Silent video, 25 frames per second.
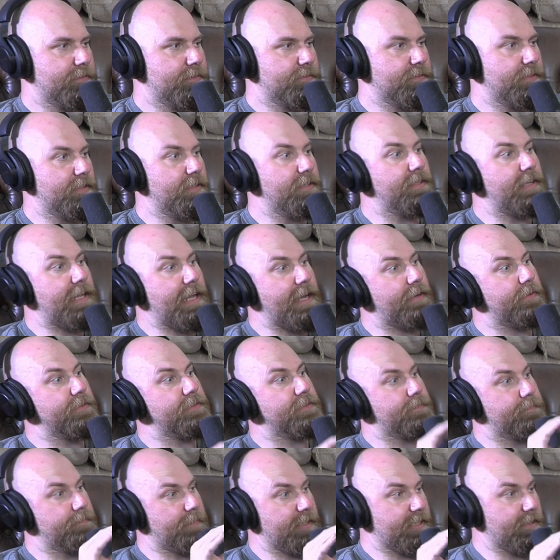So then now
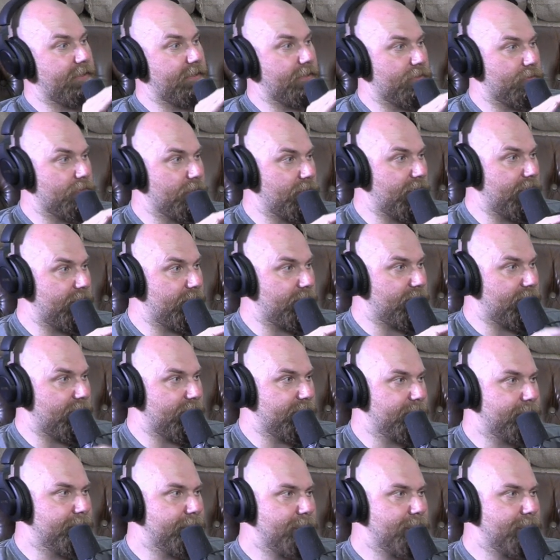he's making a threat, right?